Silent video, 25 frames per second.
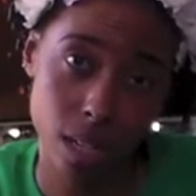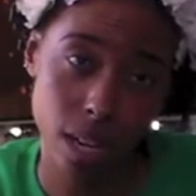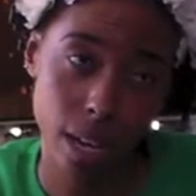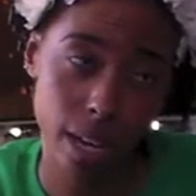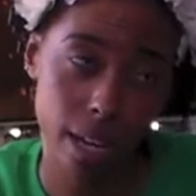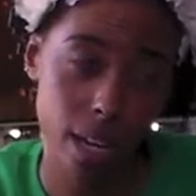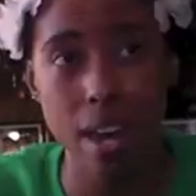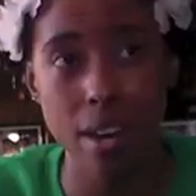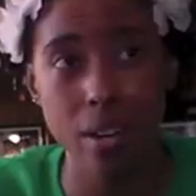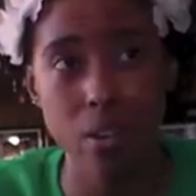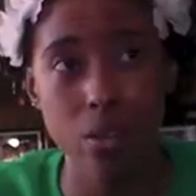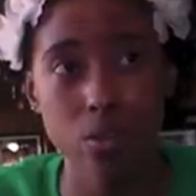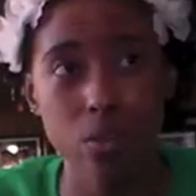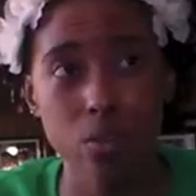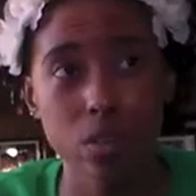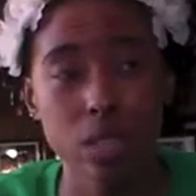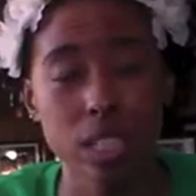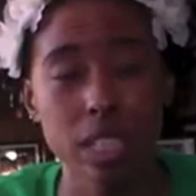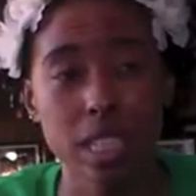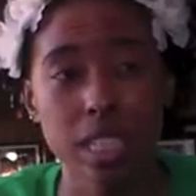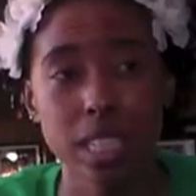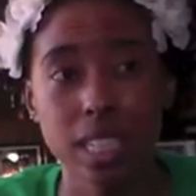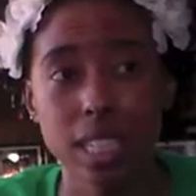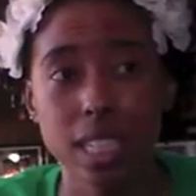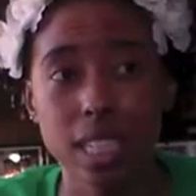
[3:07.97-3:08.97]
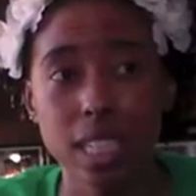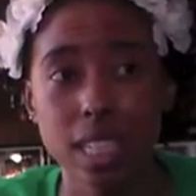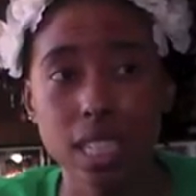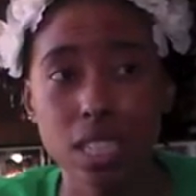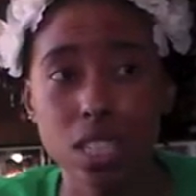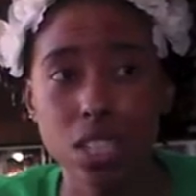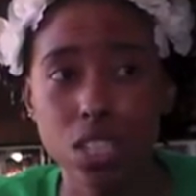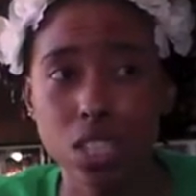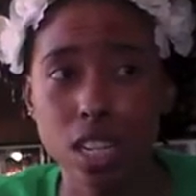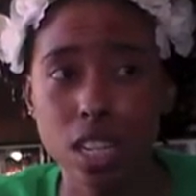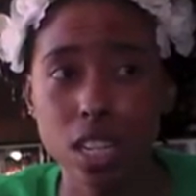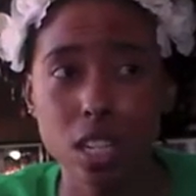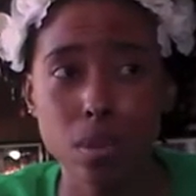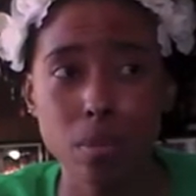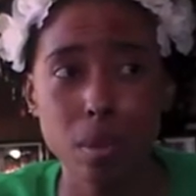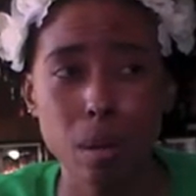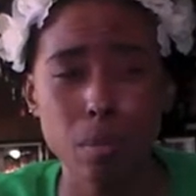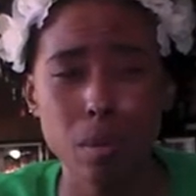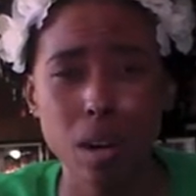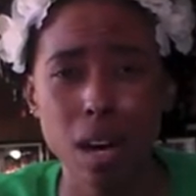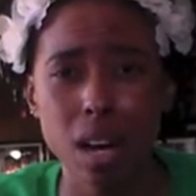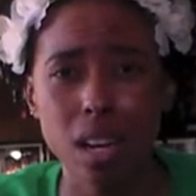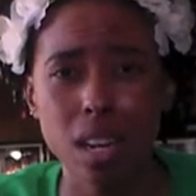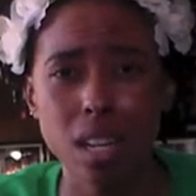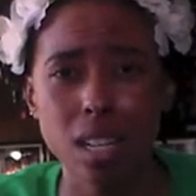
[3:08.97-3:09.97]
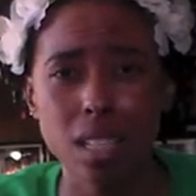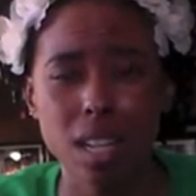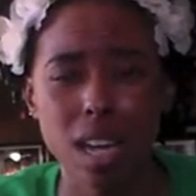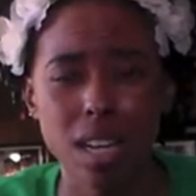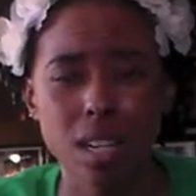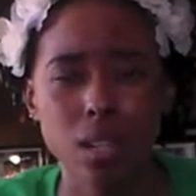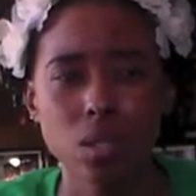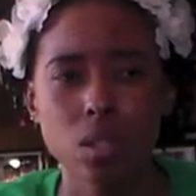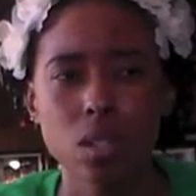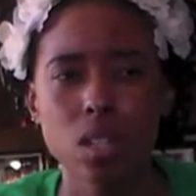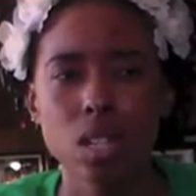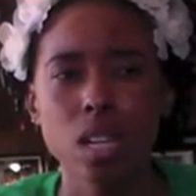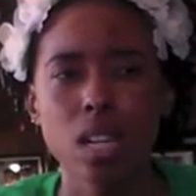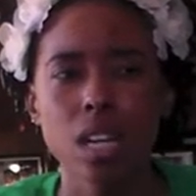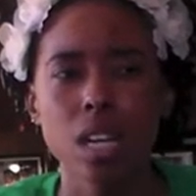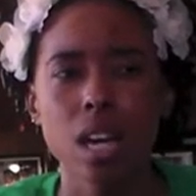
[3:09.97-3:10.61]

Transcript: Like I don't really need to change my products. I don't.